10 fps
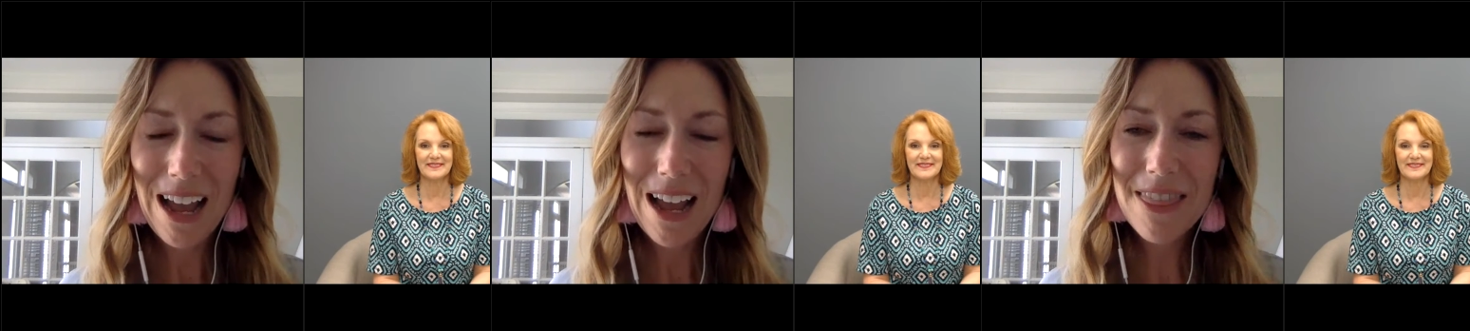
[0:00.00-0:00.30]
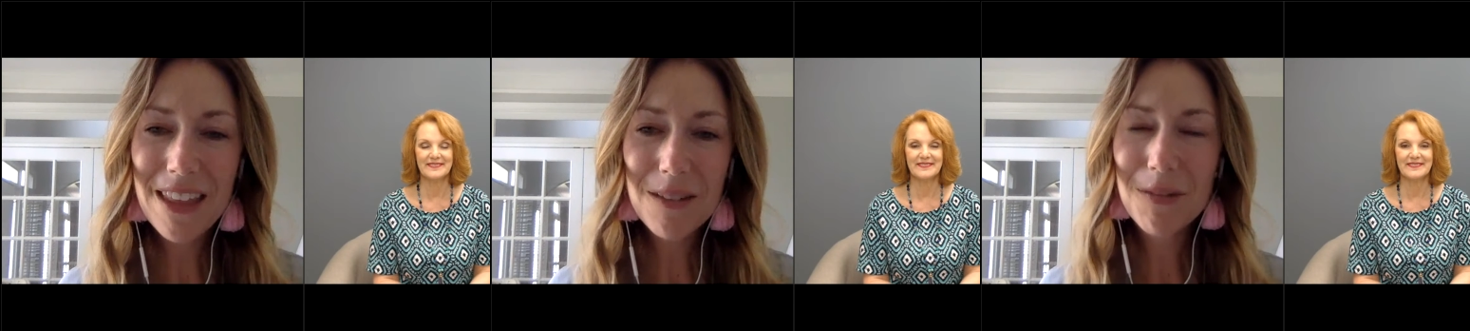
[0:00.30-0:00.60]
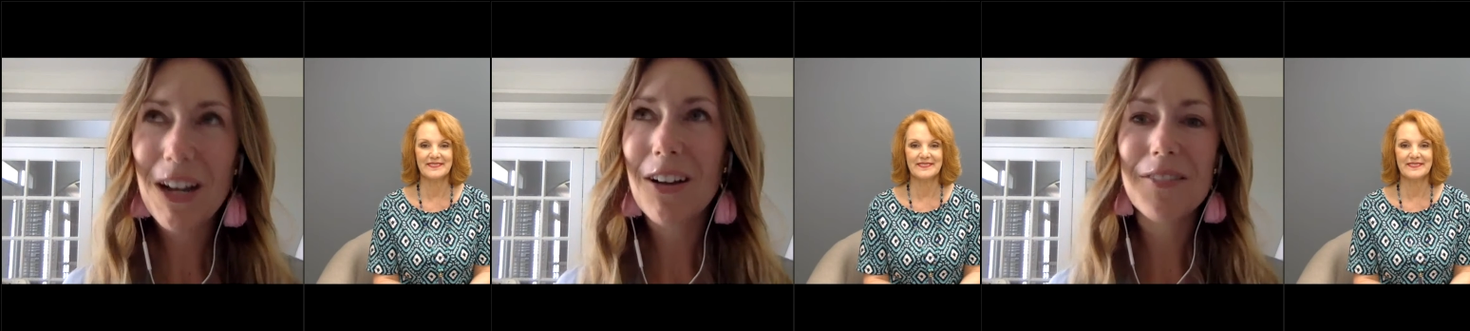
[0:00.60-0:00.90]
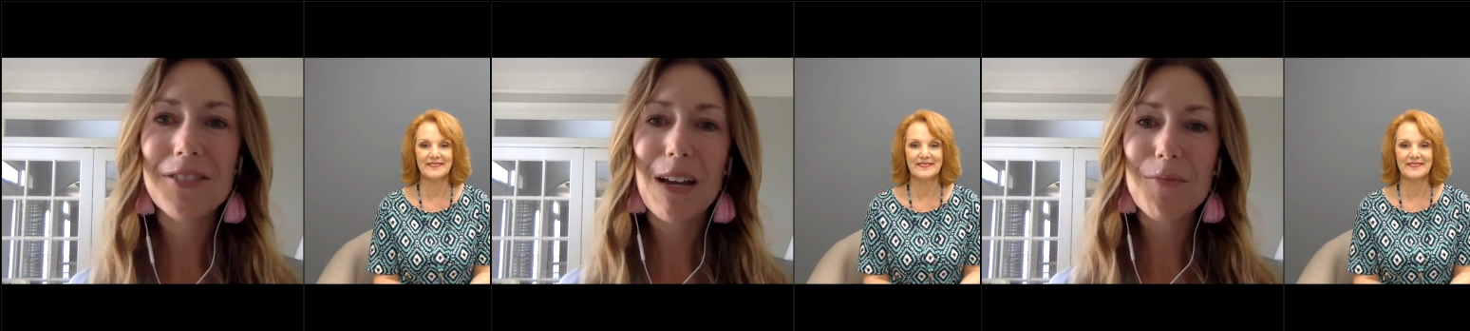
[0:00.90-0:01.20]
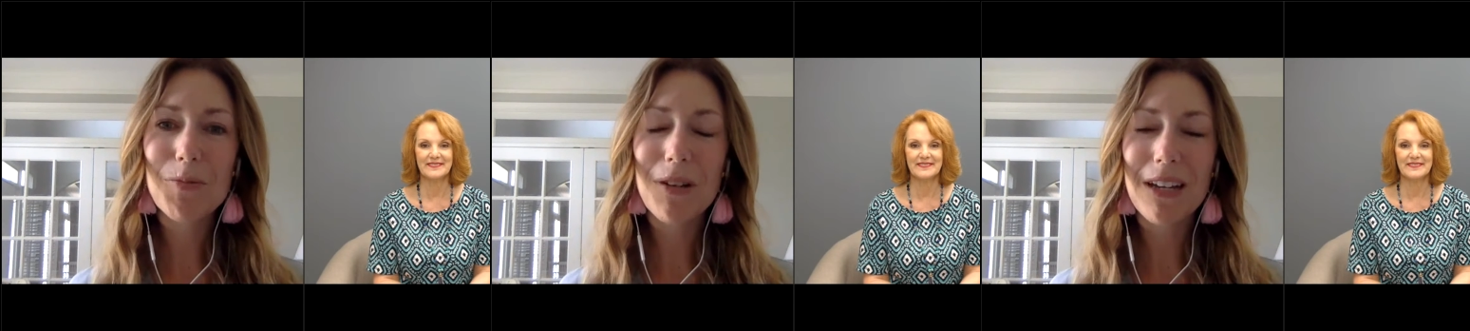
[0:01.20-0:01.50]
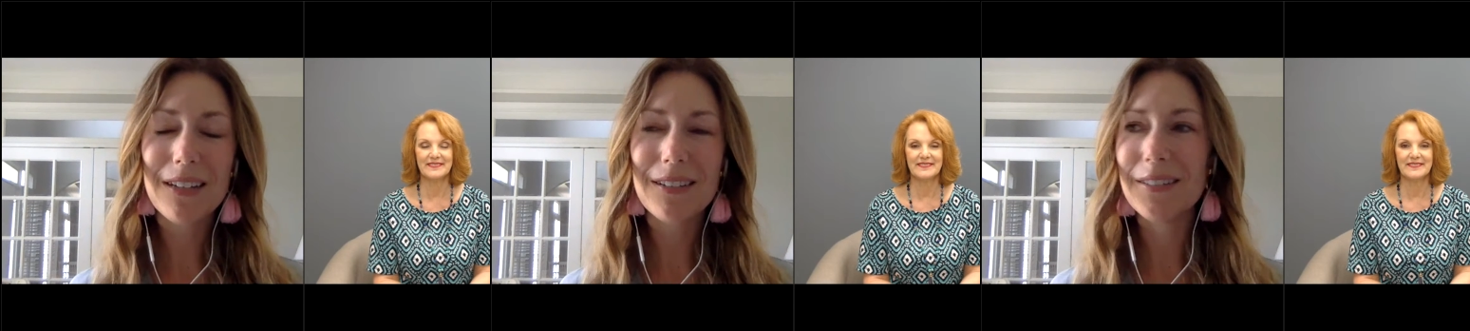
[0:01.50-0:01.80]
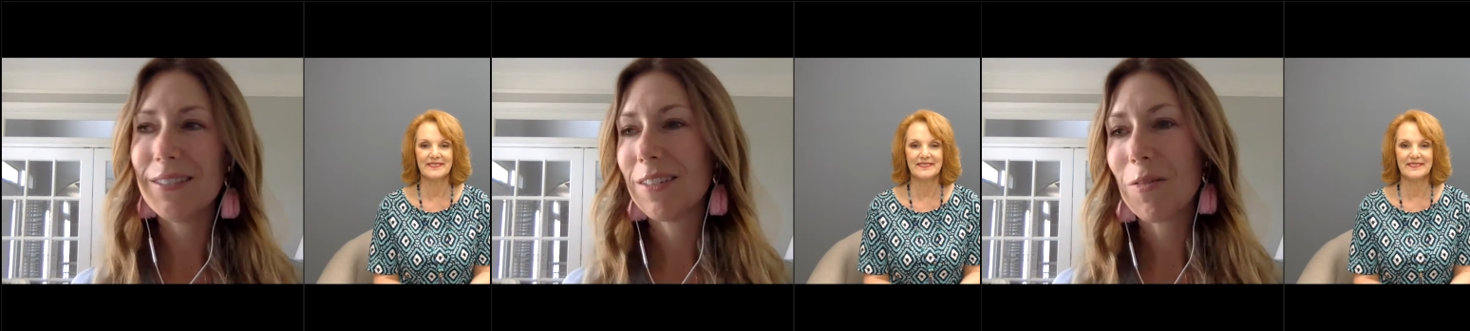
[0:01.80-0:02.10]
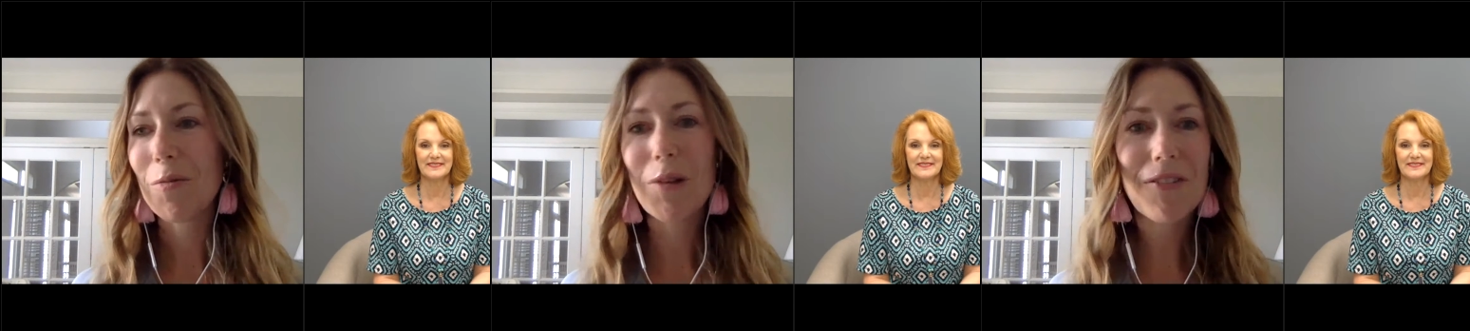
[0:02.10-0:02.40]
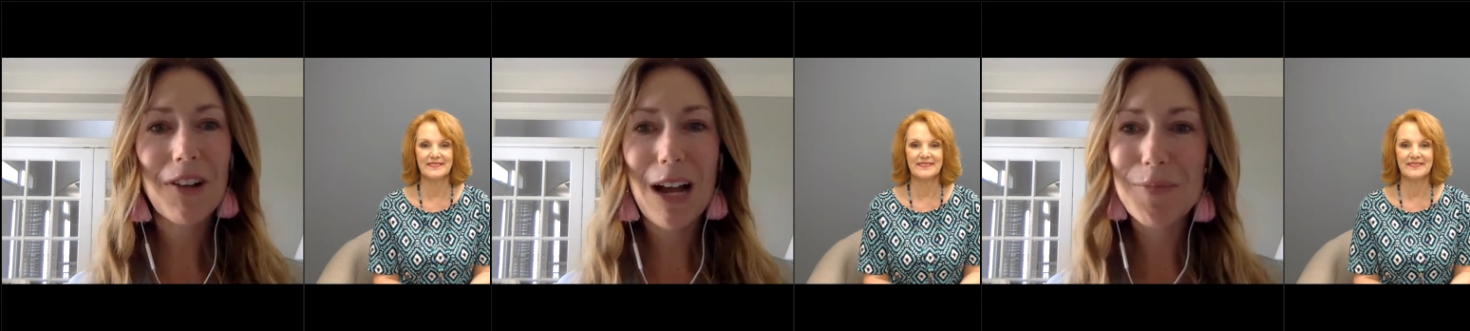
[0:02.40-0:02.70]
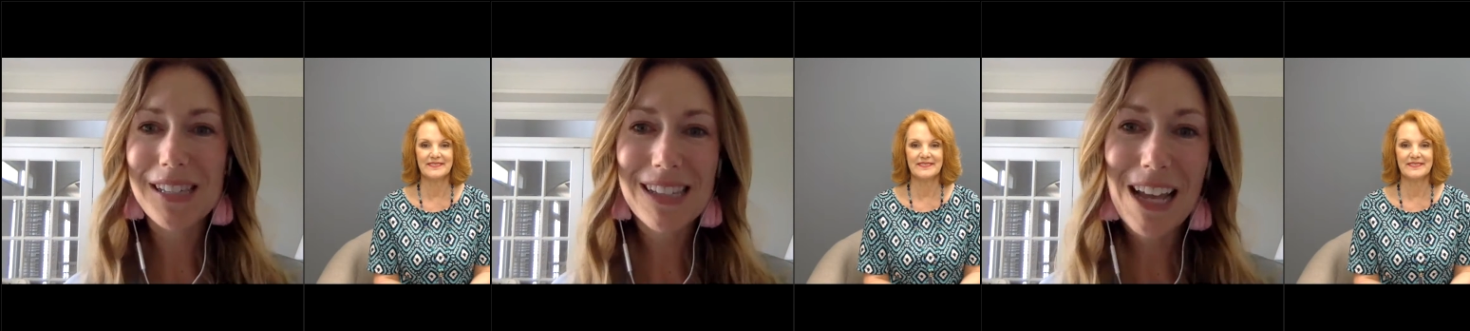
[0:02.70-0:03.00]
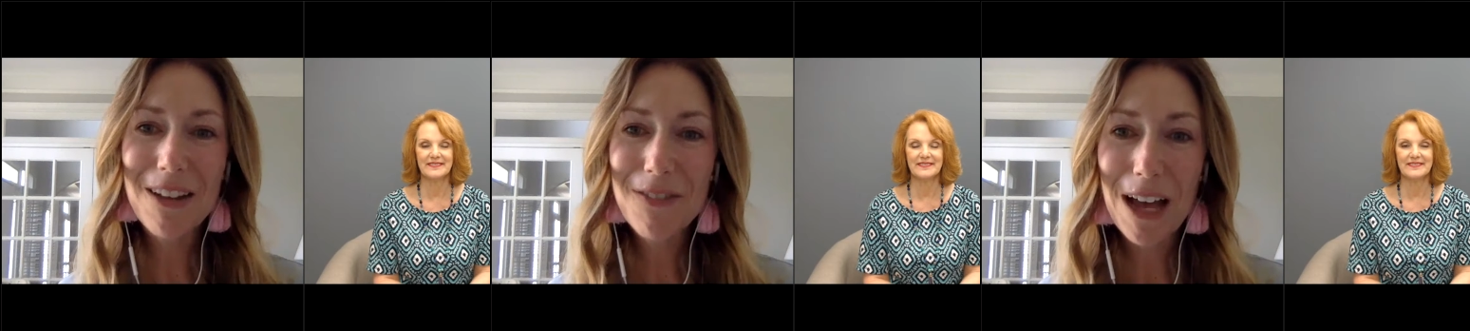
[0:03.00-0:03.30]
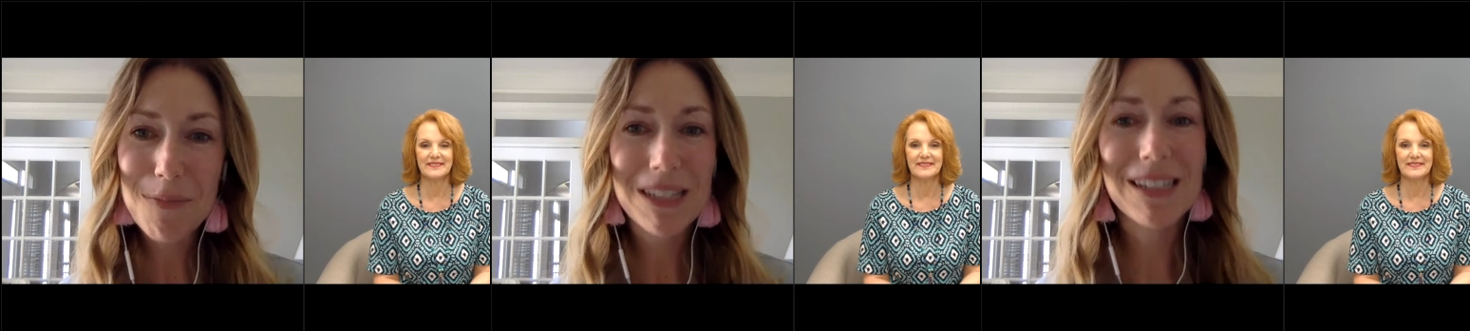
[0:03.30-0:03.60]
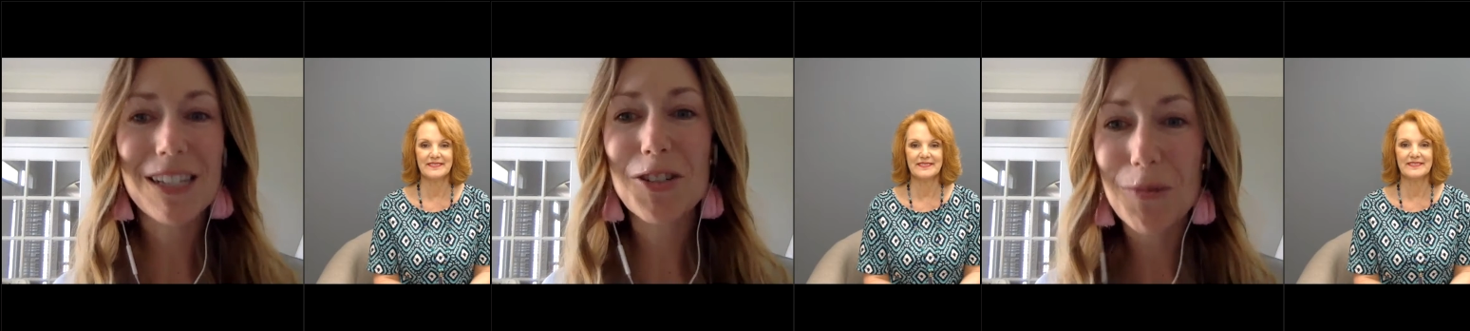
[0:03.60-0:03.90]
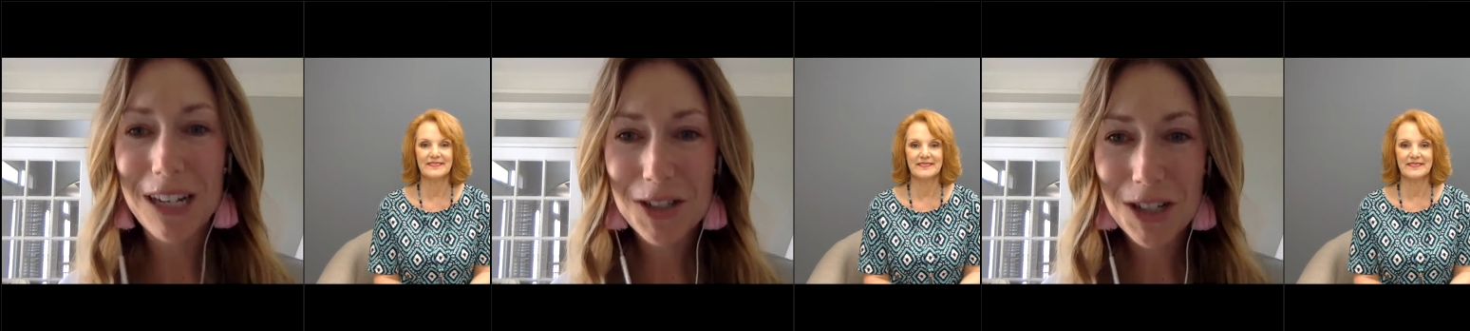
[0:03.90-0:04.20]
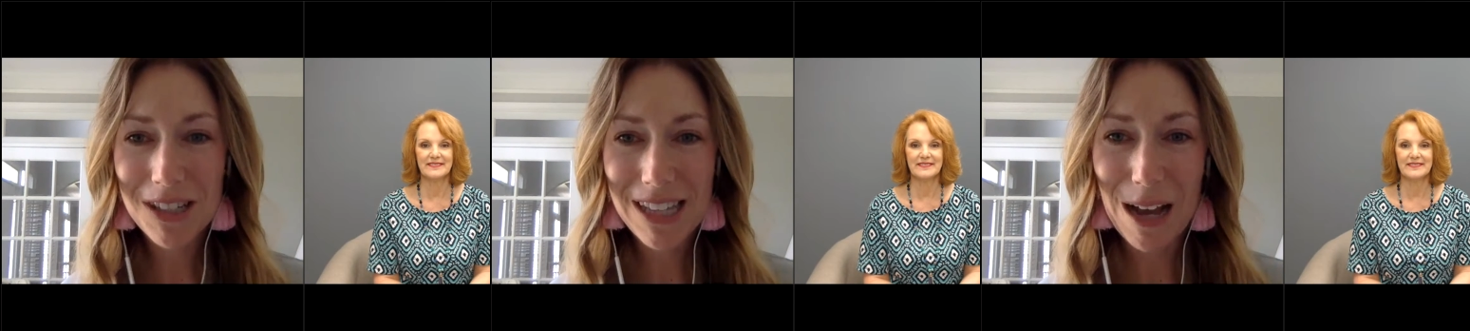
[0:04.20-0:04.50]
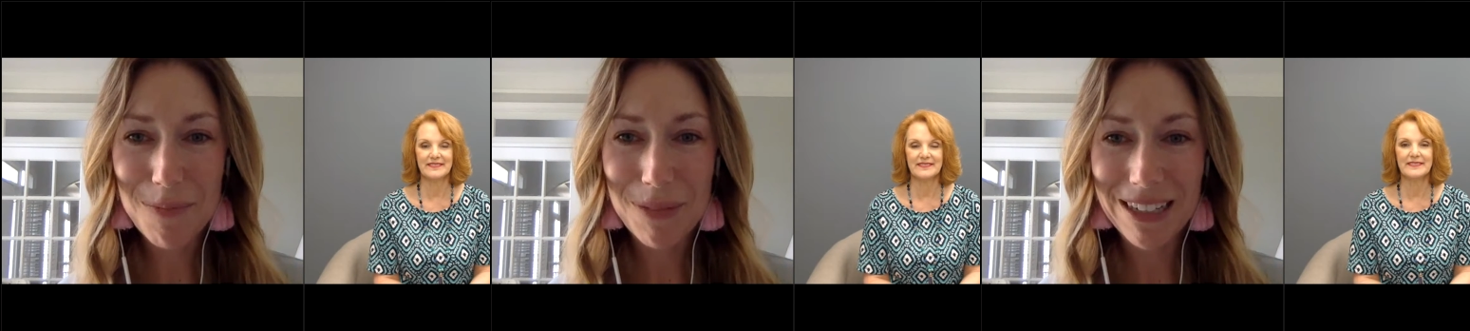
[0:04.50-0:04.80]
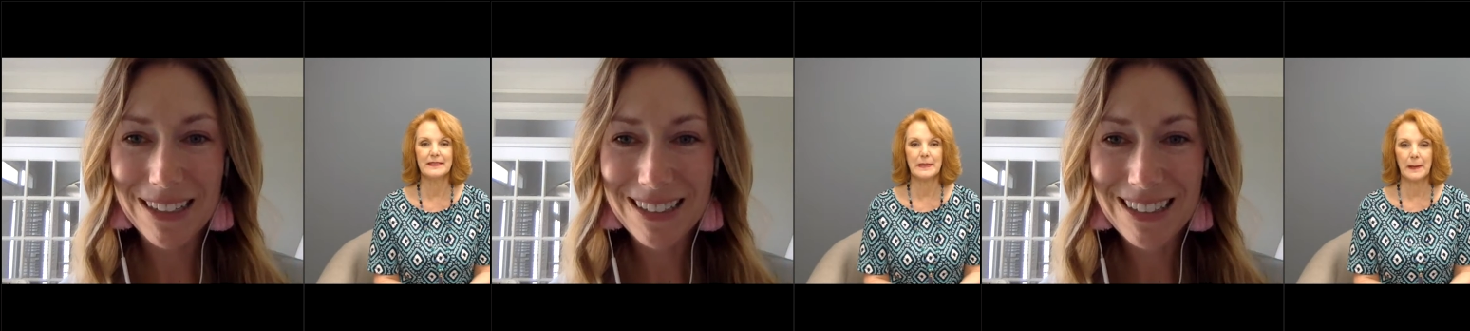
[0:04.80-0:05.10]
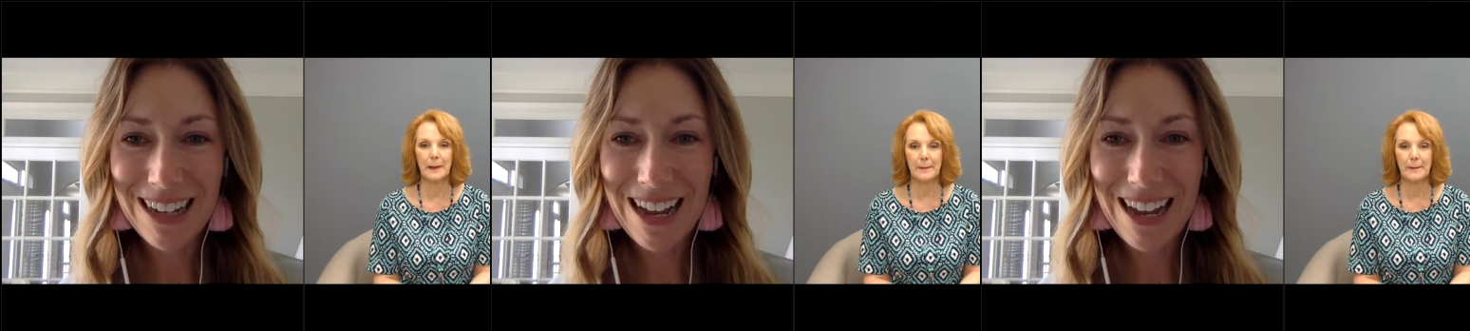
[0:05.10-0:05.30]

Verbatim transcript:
Speaker 1: And then we all have times when whatever happens, life happens, situations happen.